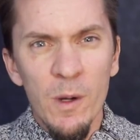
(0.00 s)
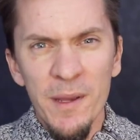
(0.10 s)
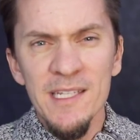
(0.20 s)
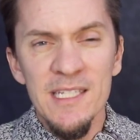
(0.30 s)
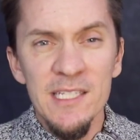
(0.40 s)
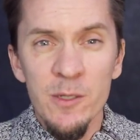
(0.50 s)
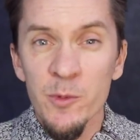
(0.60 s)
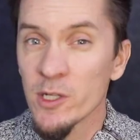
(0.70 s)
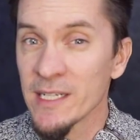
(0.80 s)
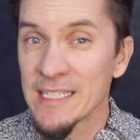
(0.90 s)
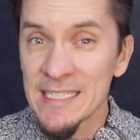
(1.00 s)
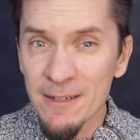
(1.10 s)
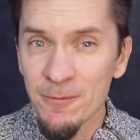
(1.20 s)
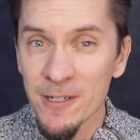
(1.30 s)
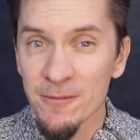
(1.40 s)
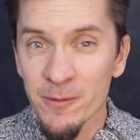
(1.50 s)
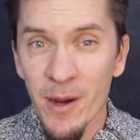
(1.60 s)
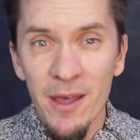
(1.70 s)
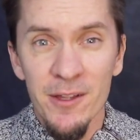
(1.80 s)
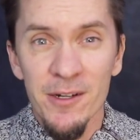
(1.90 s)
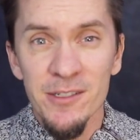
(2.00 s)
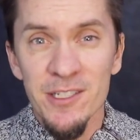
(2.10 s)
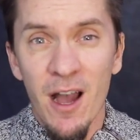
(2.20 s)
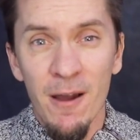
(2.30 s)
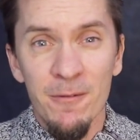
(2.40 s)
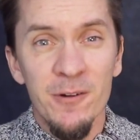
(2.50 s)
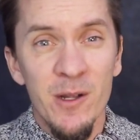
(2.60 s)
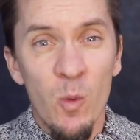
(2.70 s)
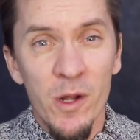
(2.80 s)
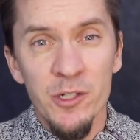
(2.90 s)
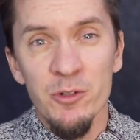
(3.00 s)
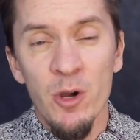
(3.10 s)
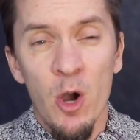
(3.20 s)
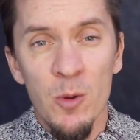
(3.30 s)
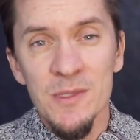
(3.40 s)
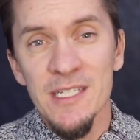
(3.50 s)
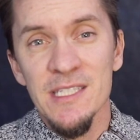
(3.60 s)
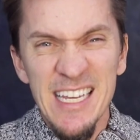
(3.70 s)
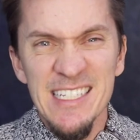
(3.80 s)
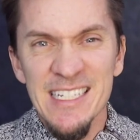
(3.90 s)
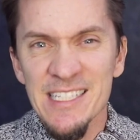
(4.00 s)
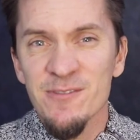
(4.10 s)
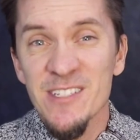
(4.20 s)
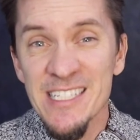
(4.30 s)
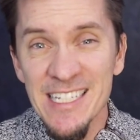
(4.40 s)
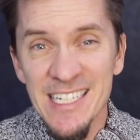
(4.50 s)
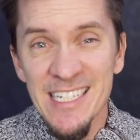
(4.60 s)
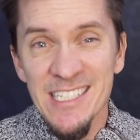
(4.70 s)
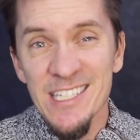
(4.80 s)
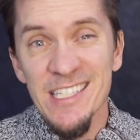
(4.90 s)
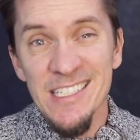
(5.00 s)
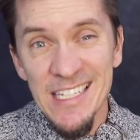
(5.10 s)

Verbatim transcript: What makes this community different from others offering one euro homes is its vicinity to the